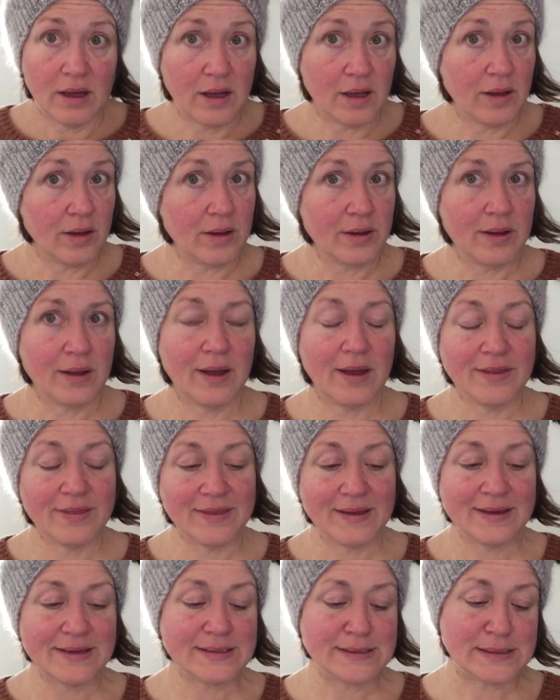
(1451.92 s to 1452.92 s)
I
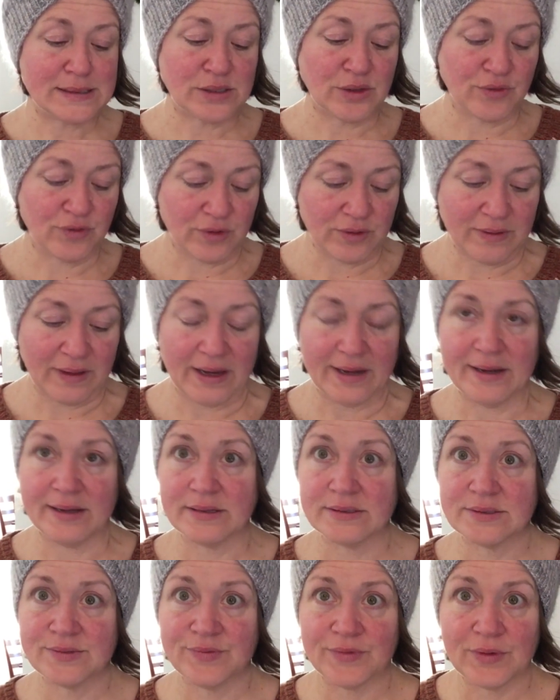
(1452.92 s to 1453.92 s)
think it's Silver
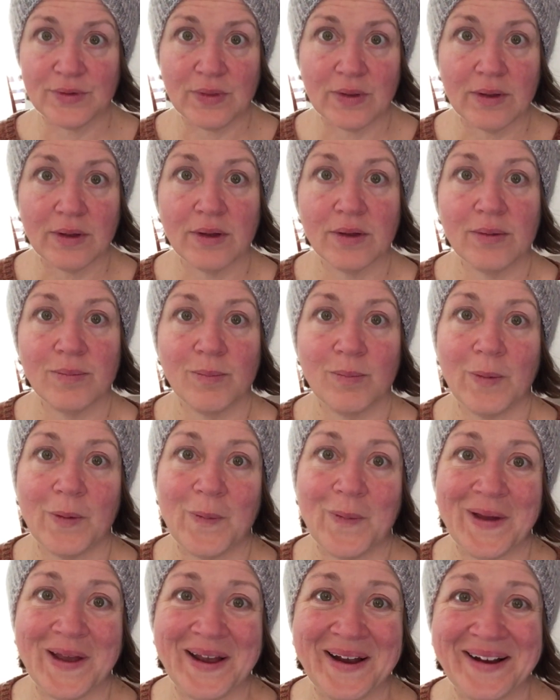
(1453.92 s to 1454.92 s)
Linings for the
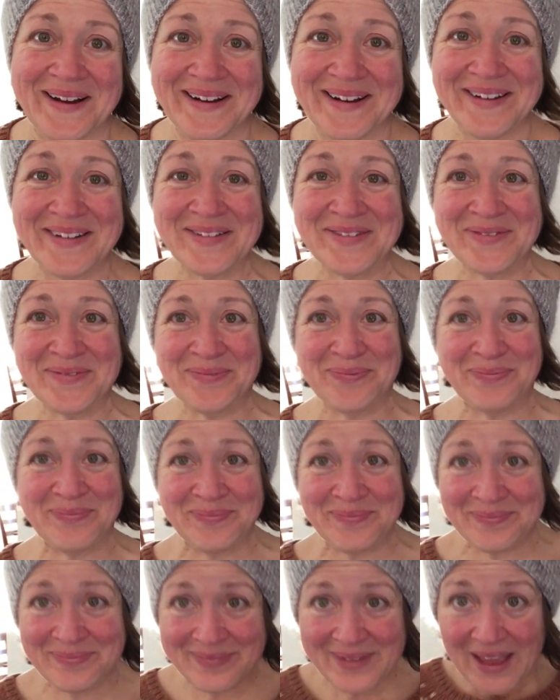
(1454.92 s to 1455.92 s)
mohair.
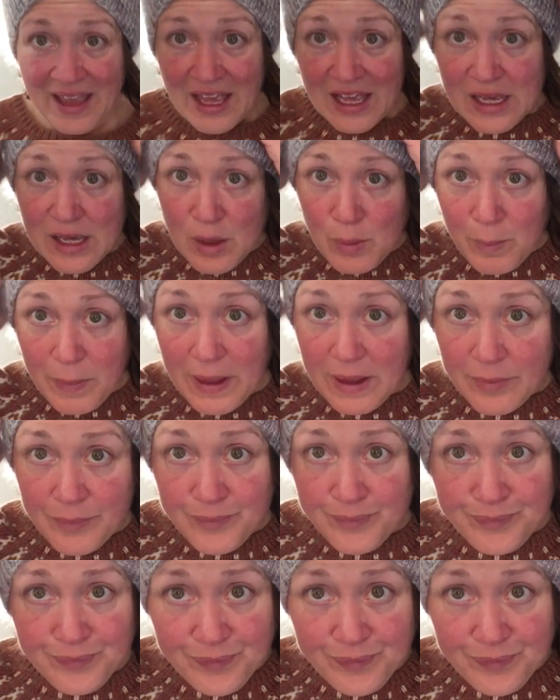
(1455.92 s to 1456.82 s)
But